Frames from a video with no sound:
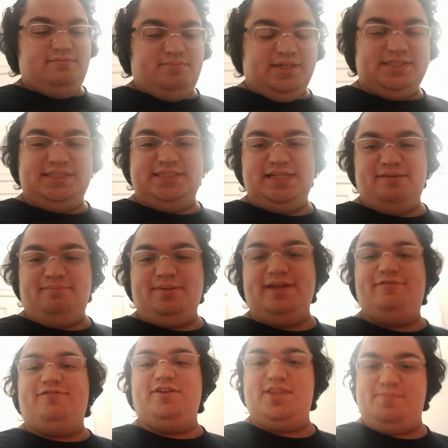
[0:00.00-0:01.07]
But
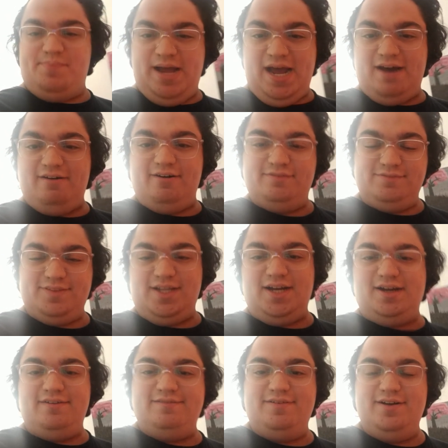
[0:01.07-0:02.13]
simply for the power of
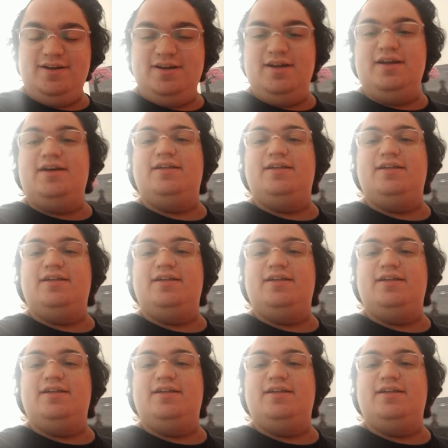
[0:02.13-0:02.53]
love,